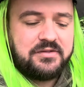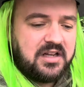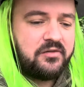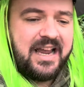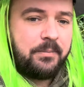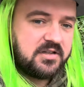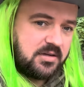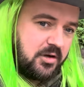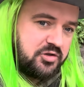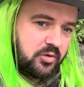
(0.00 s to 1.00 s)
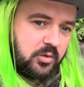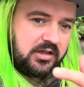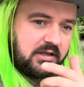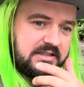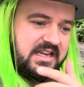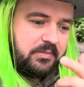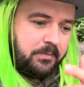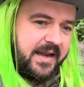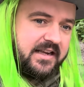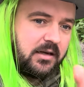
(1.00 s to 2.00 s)
If nothing happens, I might drop one. Like I said, I've been
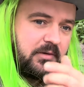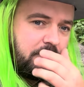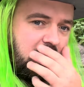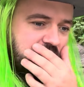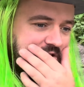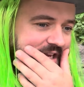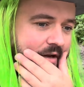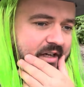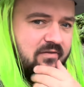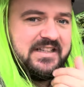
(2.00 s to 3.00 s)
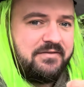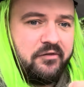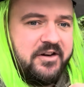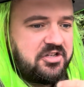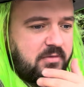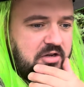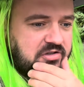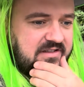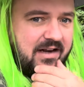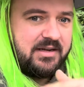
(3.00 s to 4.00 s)
baiting up the margin down here. I've never fished the
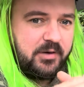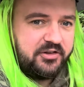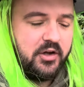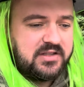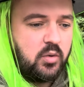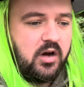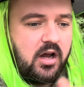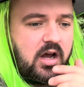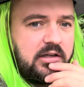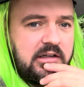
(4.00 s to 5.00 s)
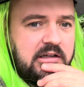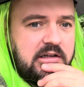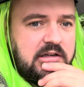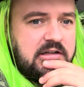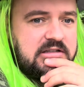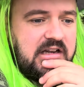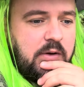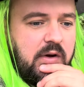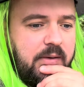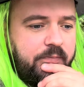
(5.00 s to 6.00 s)
margins down here, but I know it's quite hard.
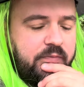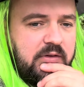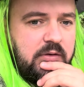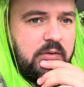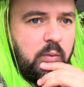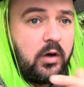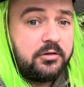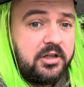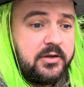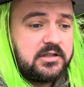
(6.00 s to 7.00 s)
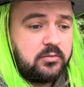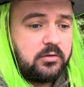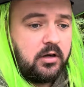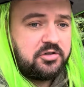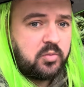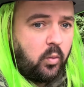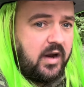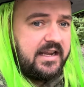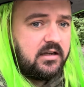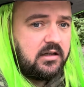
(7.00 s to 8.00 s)
So what I'll do is I'll just
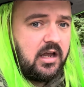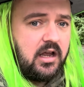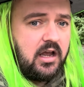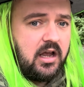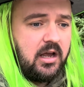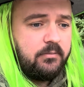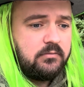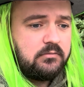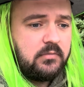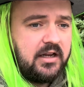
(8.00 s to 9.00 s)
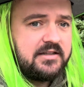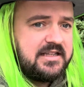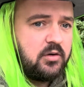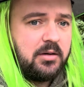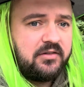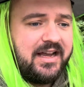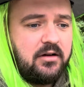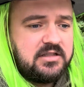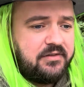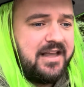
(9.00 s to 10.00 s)
wait until a couple of
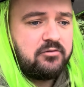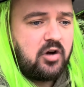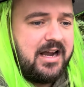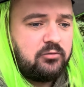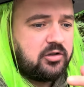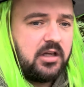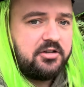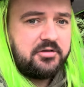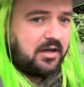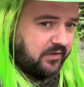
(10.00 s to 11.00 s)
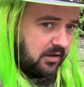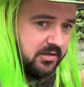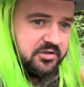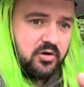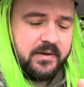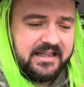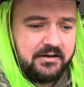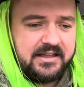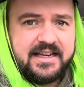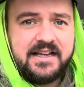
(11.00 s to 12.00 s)
hours. If that right hand rod don't do nothing, I'm going to drop it
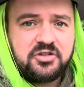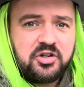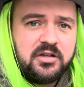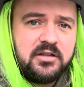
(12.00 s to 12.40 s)
down in the edge.